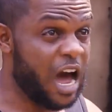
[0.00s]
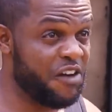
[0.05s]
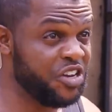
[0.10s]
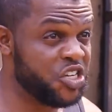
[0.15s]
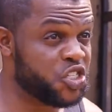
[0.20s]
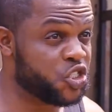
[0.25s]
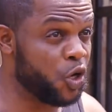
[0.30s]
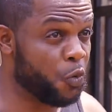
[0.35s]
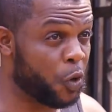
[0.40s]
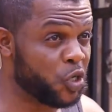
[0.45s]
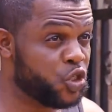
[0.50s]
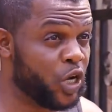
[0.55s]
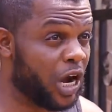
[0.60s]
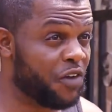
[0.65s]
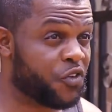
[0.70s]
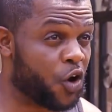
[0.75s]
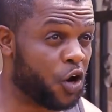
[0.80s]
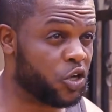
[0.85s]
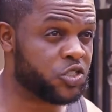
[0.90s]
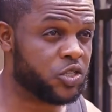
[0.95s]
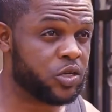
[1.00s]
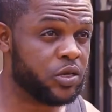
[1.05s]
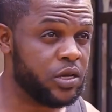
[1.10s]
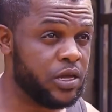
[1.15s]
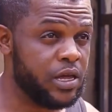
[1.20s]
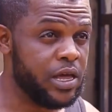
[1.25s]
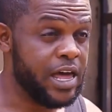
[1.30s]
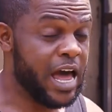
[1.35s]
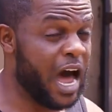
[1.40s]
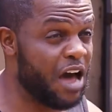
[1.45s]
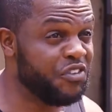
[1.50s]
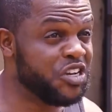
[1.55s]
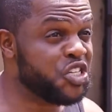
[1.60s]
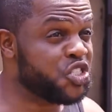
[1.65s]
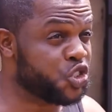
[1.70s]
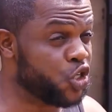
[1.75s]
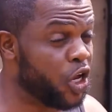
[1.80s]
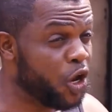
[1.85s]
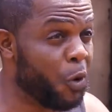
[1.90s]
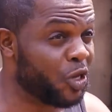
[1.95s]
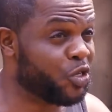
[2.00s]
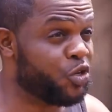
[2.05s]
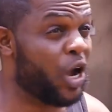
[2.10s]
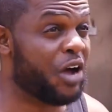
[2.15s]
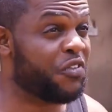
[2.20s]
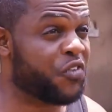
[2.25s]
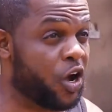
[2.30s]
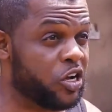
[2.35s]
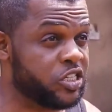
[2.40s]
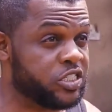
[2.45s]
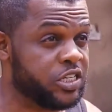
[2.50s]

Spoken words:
Have you seen what you have caused? Have you seen what you have